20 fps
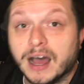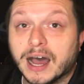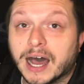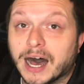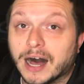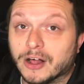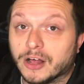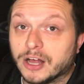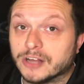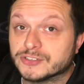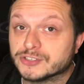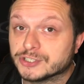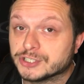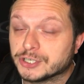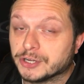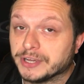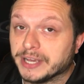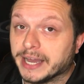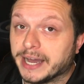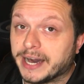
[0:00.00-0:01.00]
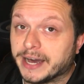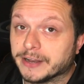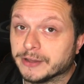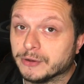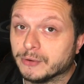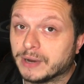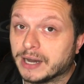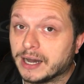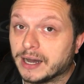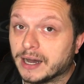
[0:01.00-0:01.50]
I'll also show you how
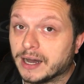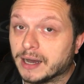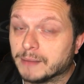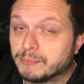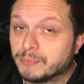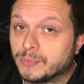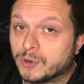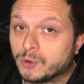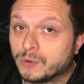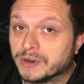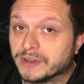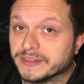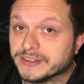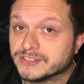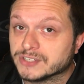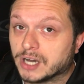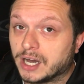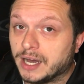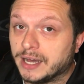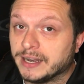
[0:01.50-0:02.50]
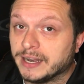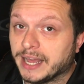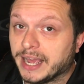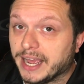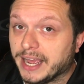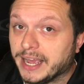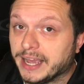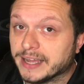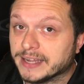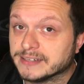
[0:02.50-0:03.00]
to put one of these on
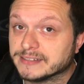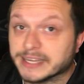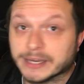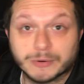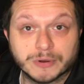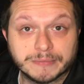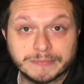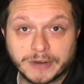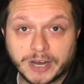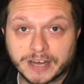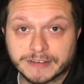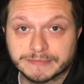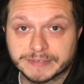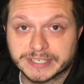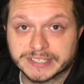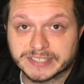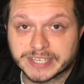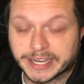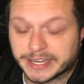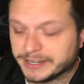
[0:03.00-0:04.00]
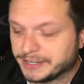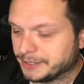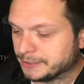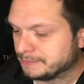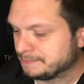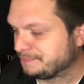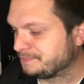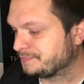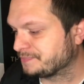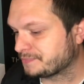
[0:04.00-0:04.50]
and take one of them off in a second here.
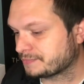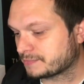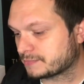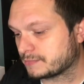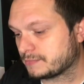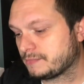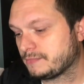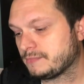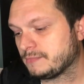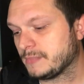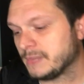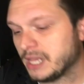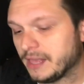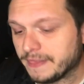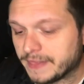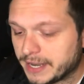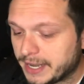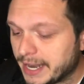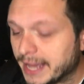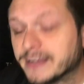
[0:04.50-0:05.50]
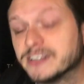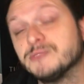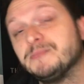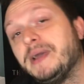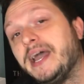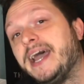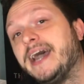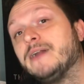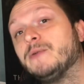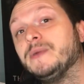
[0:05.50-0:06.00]
The next
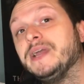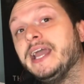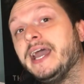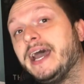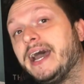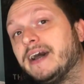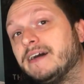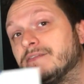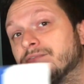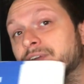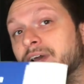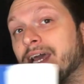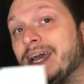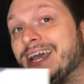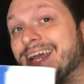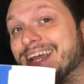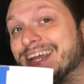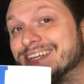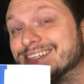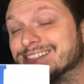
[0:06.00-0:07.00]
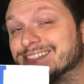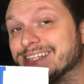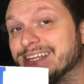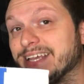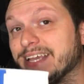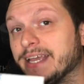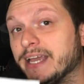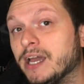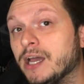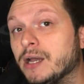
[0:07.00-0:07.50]
pad we have is
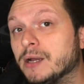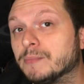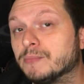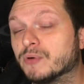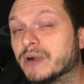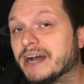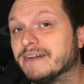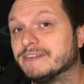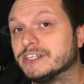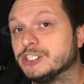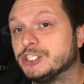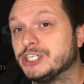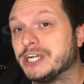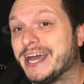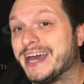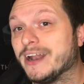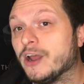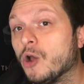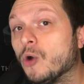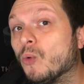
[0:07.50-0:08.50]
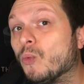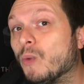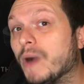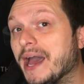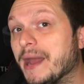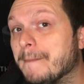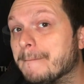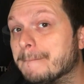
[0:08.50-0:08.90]
the Braava Jet Wet